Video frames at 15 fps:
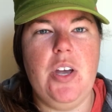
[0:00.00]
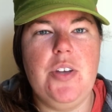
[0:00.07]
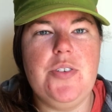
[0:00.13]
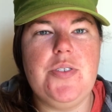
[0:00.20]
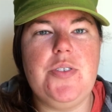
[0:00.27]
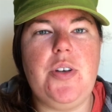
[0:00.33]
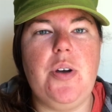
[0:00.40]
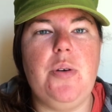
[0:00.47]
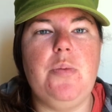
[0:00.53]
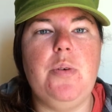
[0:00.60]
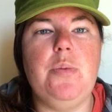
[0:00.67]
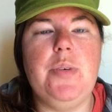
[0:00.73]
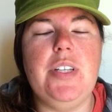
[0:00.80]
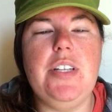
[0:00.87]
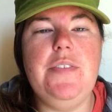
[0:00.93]
So
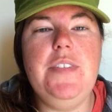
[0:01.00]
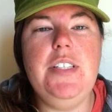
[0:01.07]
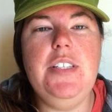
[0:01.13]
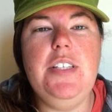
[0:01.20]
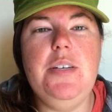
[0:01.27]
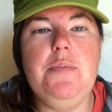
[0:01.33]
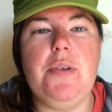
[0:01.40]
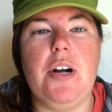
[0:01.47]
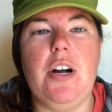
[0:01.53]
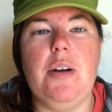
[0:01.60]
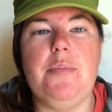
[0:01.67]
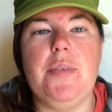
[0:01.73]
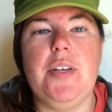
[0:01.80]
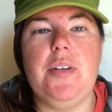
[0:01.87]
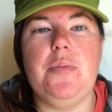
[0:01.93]
when we lived in the
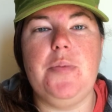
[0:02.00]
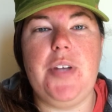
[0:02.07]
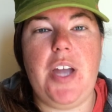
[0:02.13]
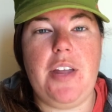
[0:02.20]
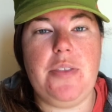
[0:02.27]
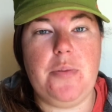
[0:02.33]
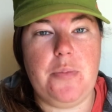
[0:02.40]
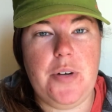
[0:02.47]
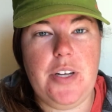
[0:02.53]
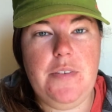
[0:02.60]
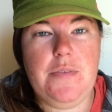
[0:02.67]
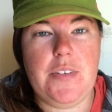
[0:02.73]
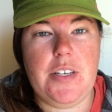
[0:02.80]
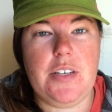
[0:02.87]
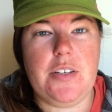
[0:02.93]
apartment, we had the one
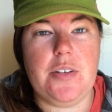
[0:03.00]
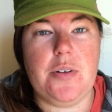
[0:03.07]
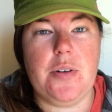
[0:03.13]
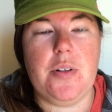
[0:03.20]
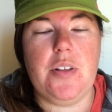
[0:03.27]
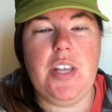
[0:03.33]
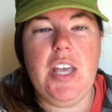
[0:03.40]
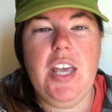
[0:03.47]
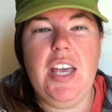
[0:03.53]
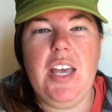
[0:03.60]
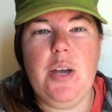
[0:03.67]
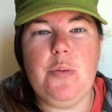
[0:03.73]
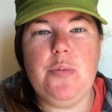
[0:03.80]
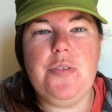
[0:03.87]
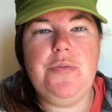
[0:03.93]
vehicle
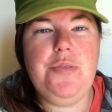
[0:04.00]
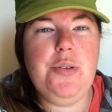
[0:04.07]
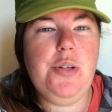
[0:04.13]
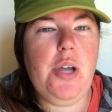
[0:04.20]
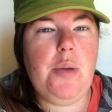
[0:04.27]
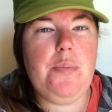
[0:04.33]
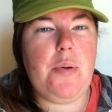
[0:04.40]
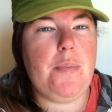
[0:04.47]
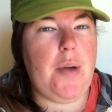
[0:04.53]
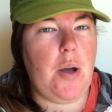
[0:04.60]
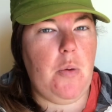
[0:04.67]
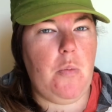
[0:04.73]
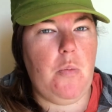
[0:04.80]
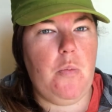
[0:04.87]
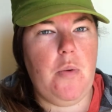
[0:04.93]
and we filled up
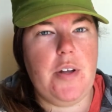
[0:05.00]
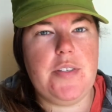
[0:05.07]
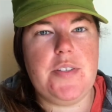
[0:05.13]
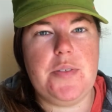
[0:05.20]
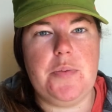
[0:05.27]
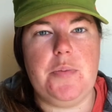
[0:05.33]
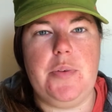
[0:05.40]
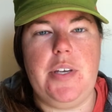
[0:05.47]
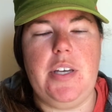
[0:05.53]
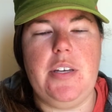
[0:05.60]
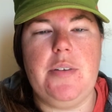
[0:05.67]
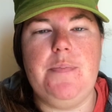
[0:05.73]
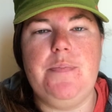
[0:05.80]
about once a week.